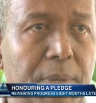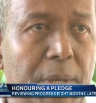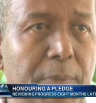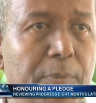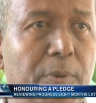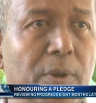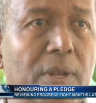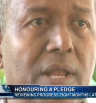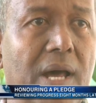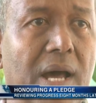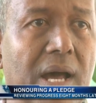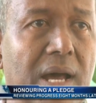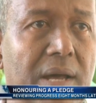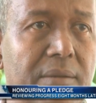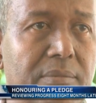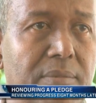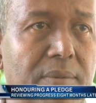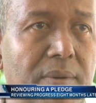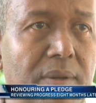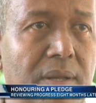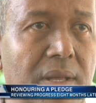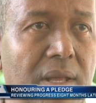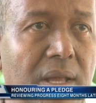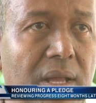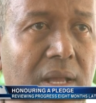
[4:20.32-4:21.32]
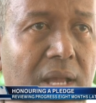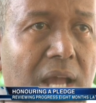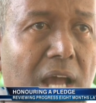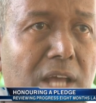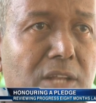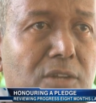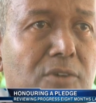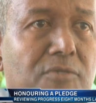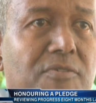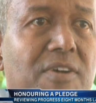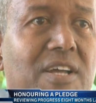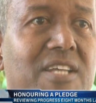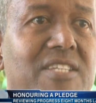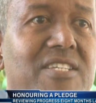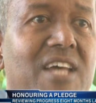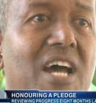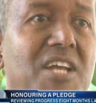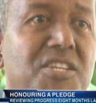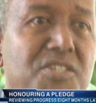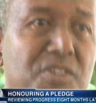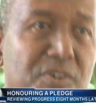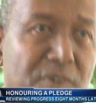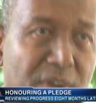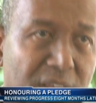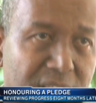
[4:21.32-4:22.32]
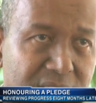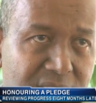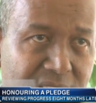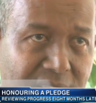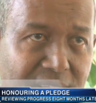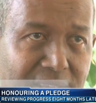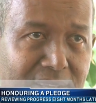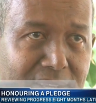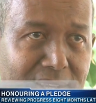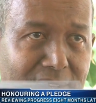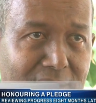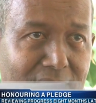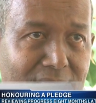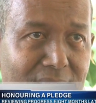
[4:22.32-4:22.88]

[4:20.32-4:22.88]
People are kind of exaggerating